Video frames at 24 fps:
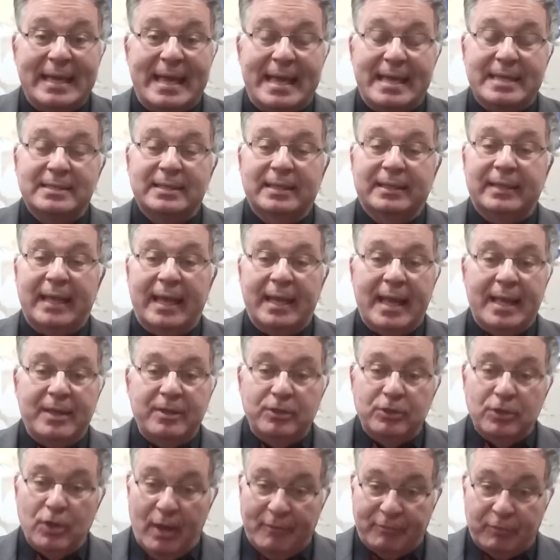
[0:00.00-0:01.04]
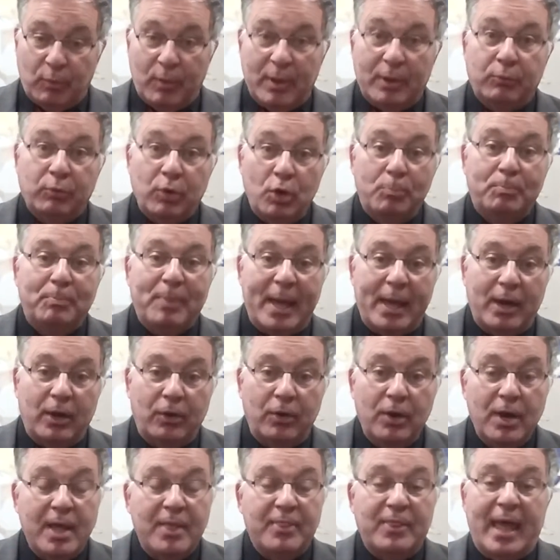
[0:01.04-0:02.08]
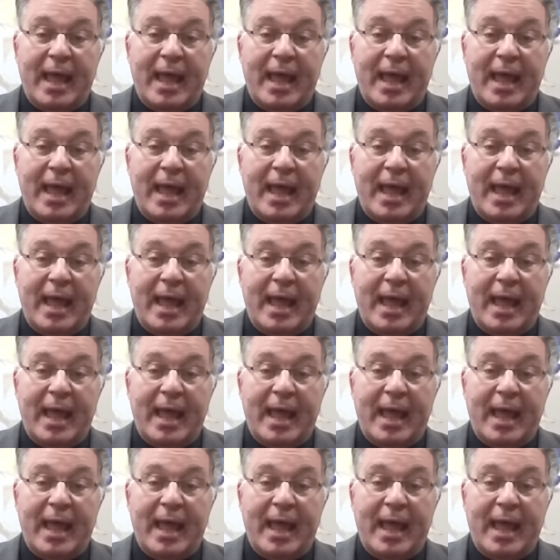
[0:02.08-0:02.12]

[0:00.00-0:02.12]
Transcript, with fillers: is that they have to recruit better.